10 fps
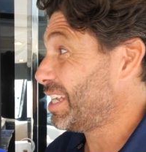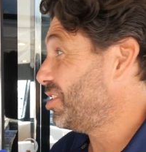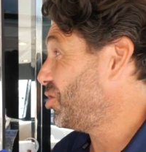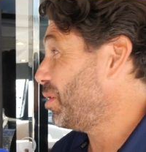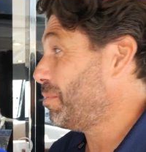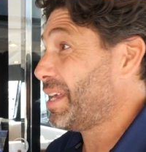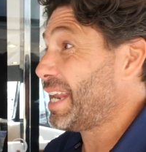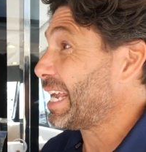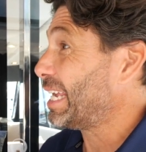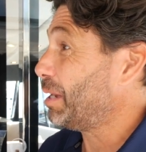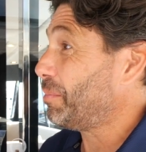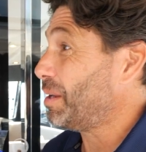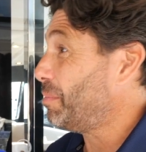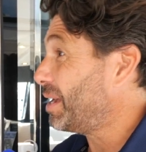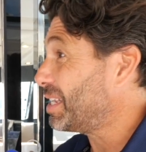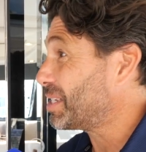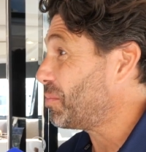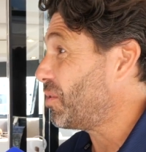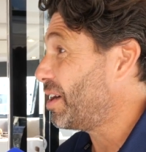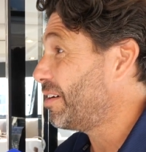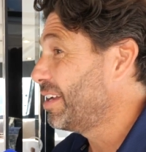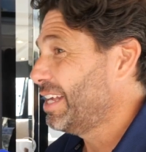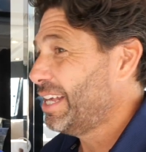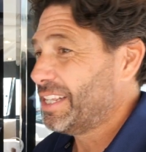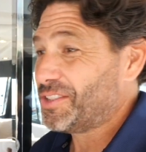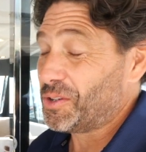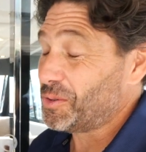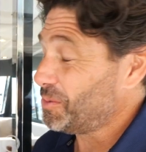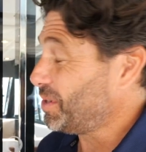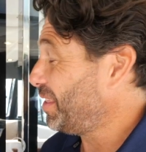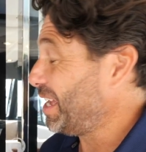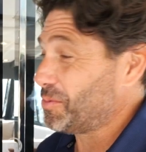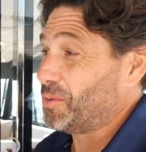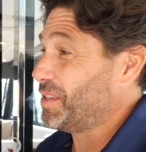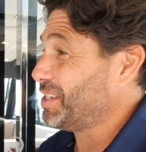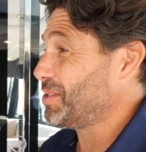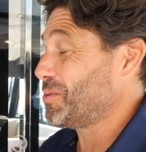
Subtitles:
enjoying being anchored up in a bay somewhere. So that's what this is